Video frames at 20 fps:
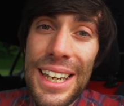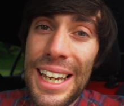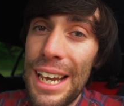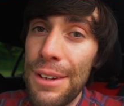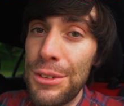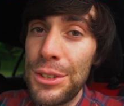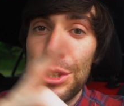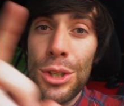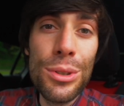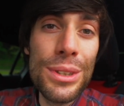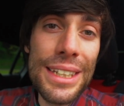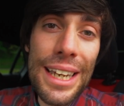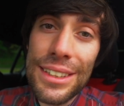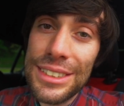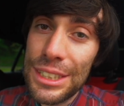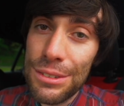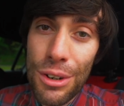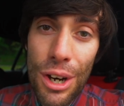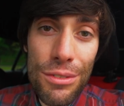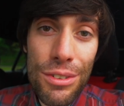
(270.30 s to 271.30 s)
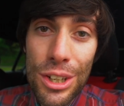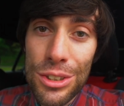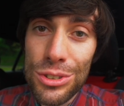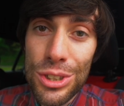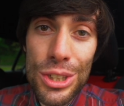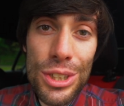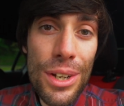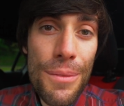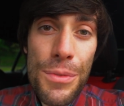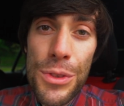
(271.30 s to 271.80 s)
If you're doing the
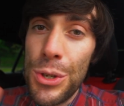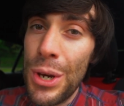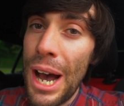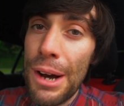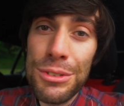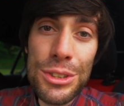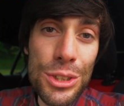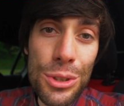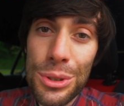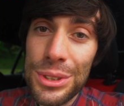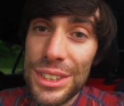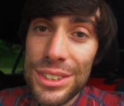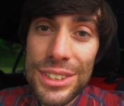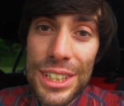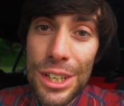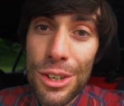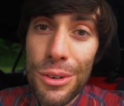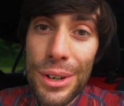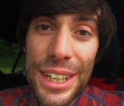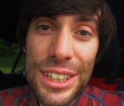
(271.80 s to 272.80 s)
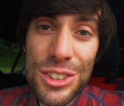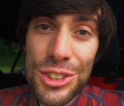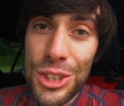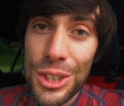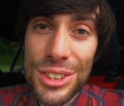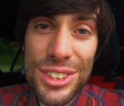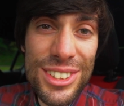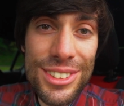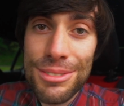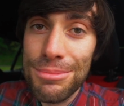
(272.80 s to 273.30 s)
NC500, you have to do a distillery. It's
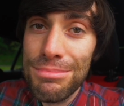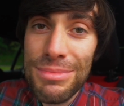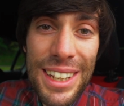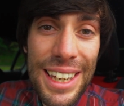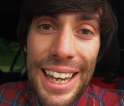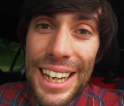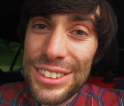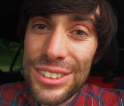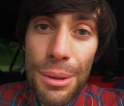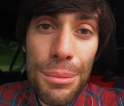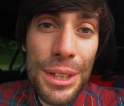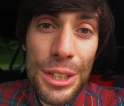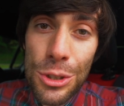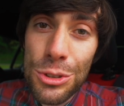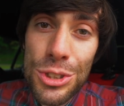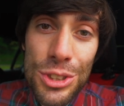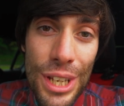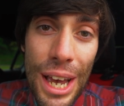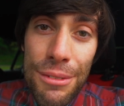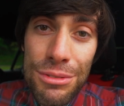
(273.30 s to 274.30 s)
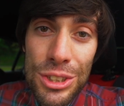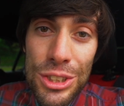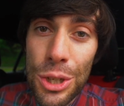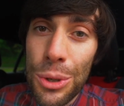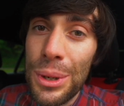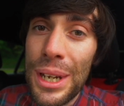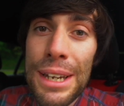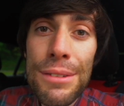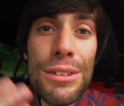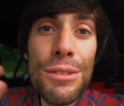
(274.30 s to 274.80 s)
something you just have to do,
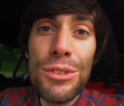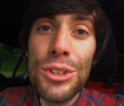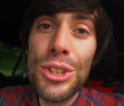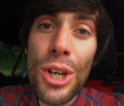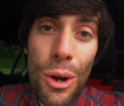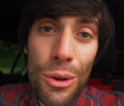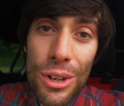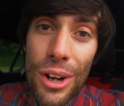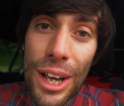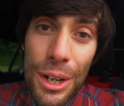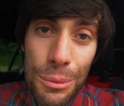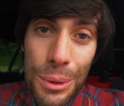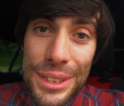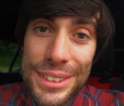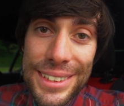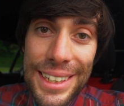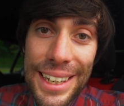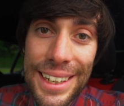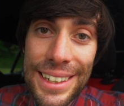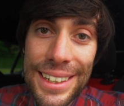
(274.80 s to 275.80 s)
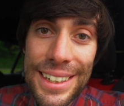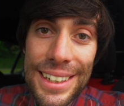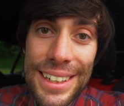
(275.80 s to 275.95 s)
even if you don't like whiskey.